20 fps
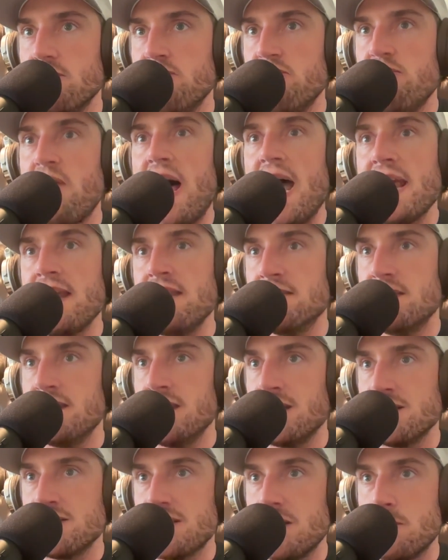find
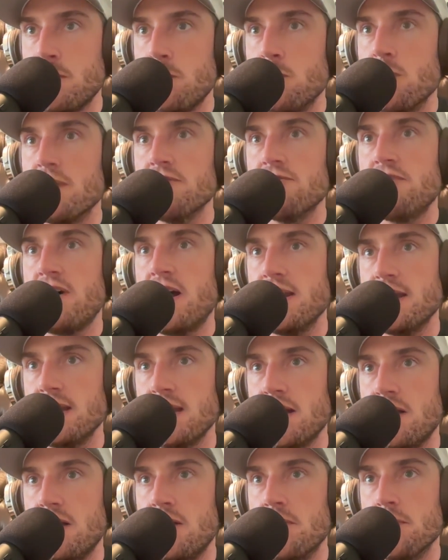things that we weren't
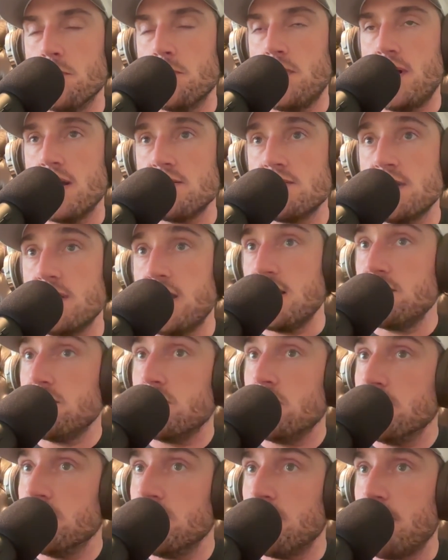finding otherwise. And I
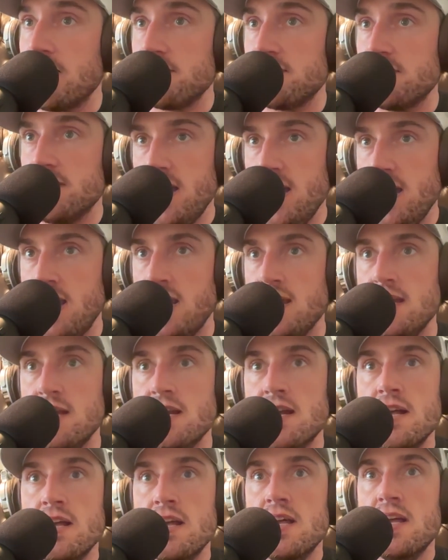told them, I said,
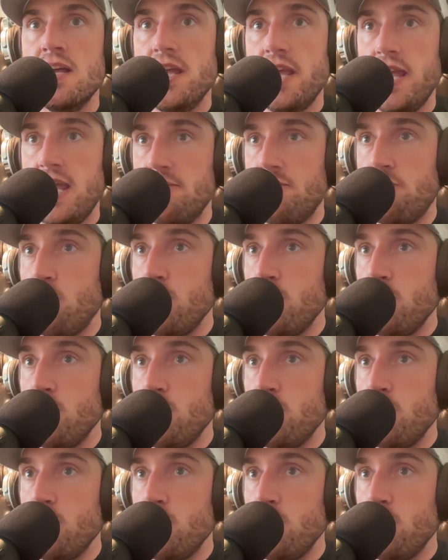hey, if